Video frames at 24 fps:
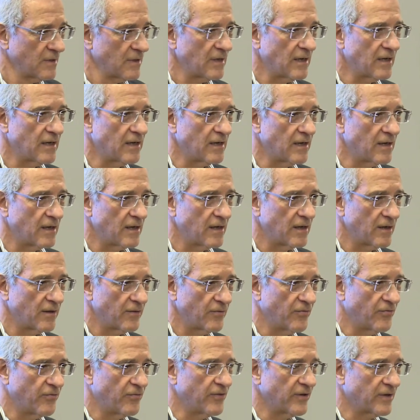uh,
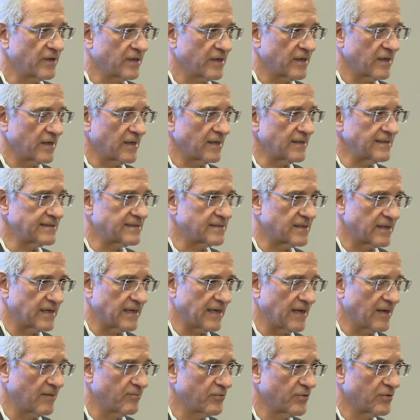the killings that
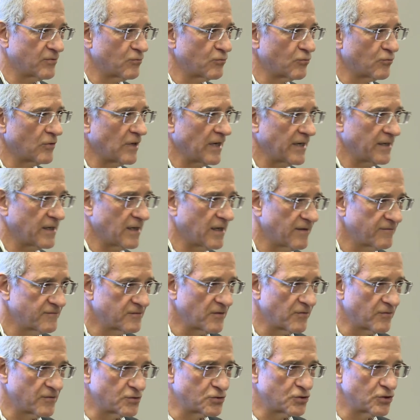happened right after
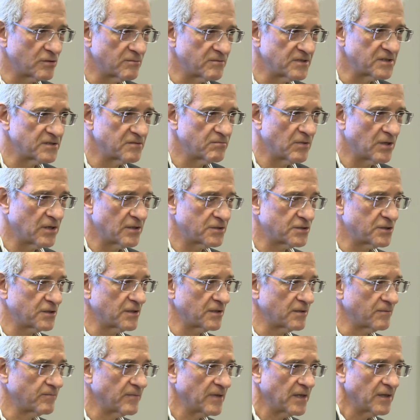the Germans march
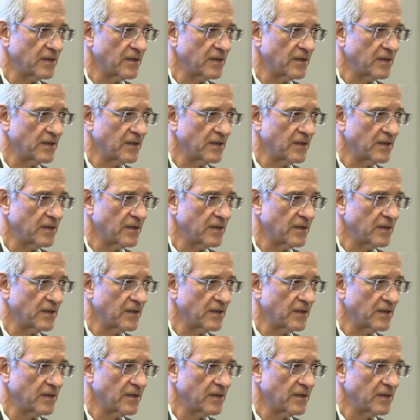in.